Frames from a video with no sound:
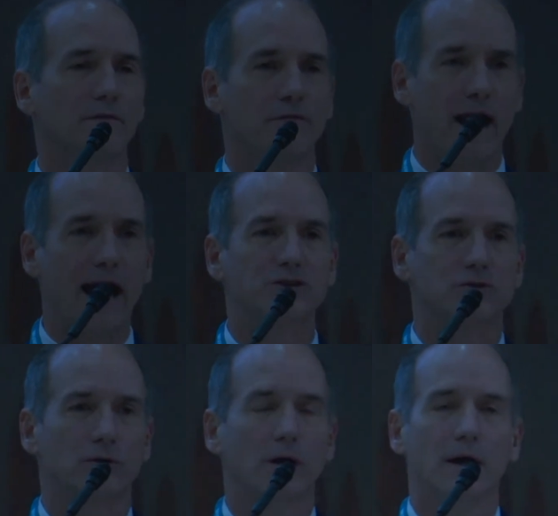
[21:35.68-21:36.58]

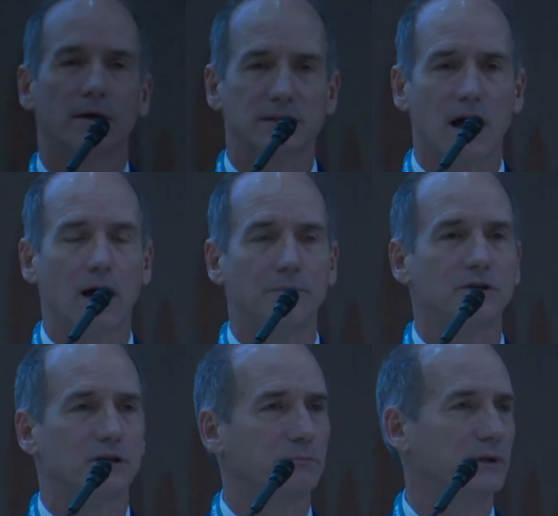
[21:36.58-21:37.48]
faster time to
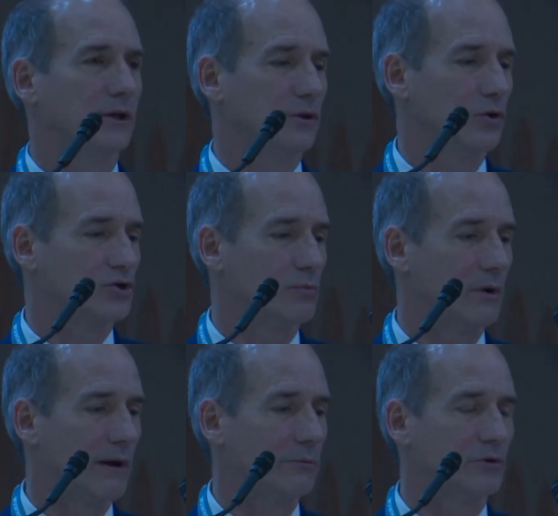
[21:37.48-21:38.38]
complete closure, and we
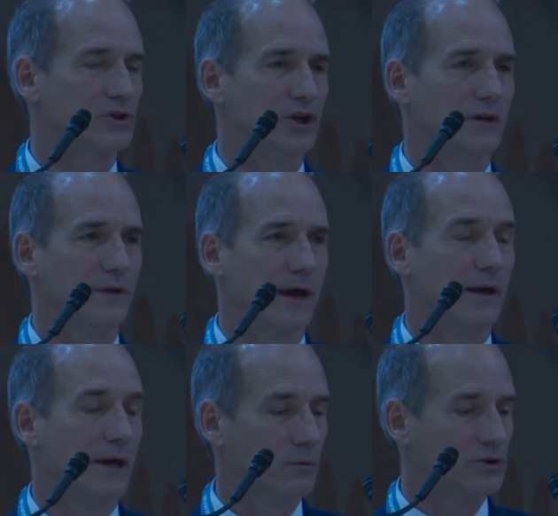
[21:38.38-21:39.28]
were able to achieve that
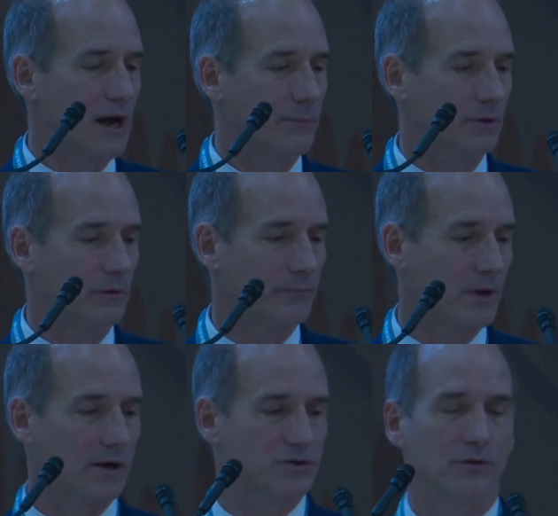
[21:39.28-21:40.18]
with topical
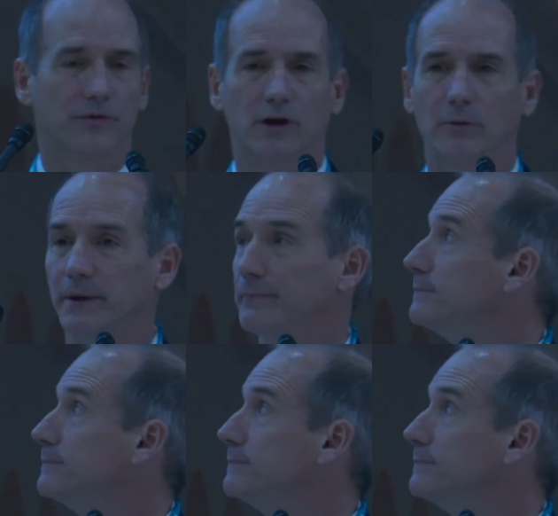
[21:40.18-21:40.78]
oxygen therapy.